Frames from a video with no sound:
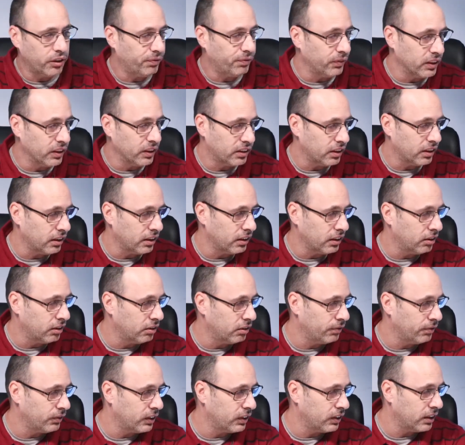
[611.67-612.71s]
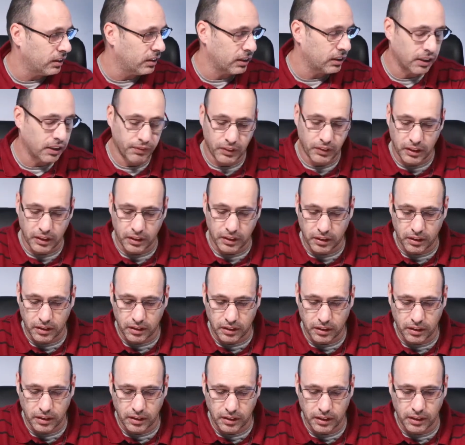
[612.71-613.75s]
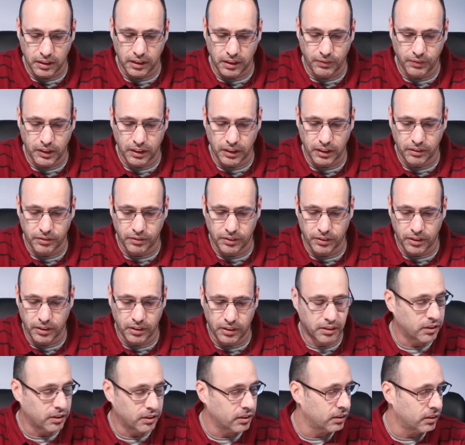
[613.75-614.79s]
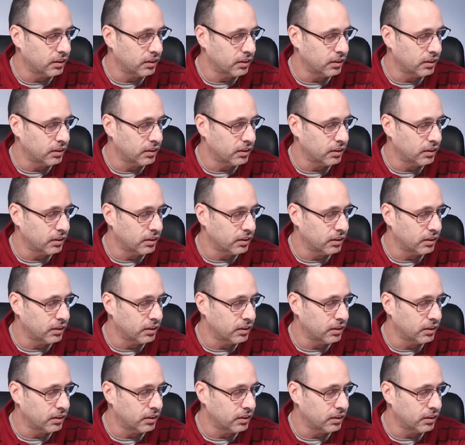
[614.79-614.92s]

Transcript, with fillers: equipment. I hope that comes something from.